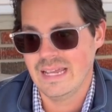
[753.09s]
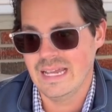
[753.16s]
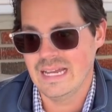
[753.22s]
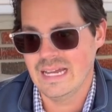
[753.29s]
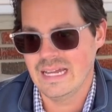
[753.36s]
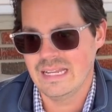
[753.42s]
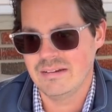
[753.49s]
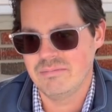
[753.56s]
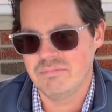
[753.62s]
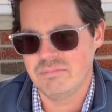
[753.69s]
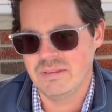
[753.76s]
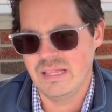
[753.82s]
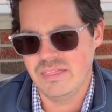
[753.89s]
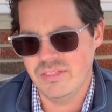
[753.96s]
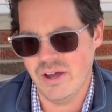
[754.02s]
And
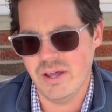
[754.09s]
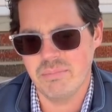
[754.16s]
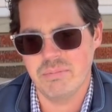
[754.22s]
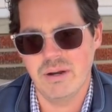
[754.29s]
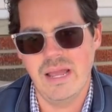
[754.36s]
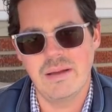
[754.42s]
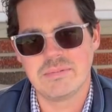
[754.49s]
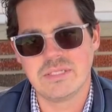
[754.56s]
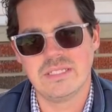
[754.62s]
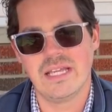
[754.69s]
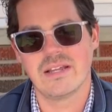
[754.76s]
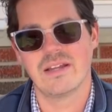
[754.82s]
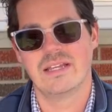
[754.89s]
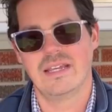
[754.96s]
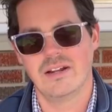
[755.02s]
they thought perhaps that they
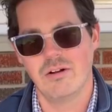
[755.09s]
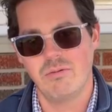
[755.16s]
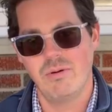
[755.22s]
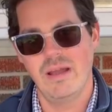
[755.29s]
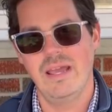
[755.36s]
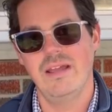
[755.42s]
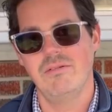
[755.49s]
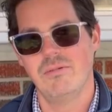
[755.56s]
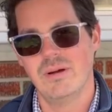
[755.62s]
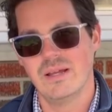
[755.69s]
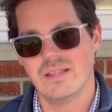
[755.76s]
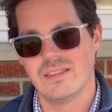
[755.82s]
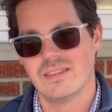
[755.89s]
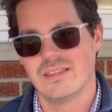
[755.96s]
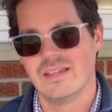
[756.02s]
could get away
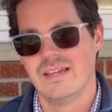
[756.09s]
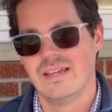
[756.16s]
with